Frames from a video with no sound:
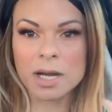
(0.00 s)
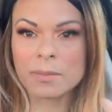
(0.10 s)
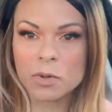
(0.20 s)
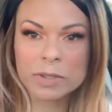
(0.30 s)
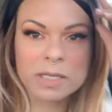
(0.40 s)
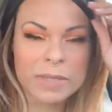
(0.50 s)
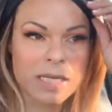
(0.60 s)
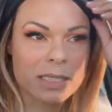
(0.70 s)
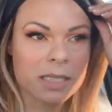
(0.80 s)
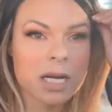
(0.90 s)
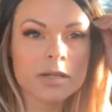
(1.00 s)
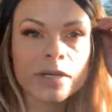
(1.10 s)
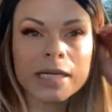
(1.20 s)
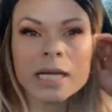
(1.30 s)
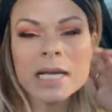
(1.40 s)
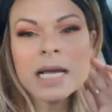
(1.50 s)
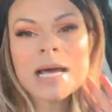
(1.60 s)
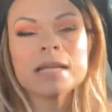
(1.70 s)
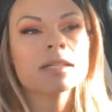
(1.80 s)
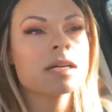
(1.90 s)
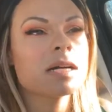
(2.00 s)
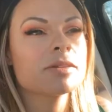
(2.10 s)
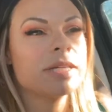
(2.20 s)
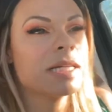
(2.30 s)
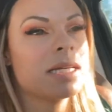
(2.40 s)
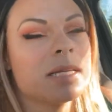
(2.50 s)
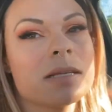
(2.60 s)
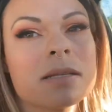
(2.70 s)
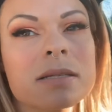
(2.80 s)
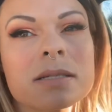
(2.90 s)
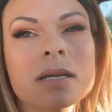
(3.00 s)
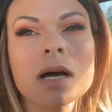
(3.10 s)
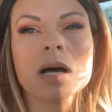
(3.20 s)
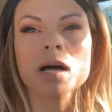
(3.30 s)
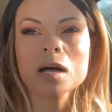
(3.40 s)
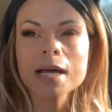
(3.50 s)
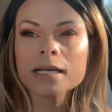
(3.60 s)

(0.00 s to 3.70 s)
uh, mostly because of coloring, and the coloring is uh,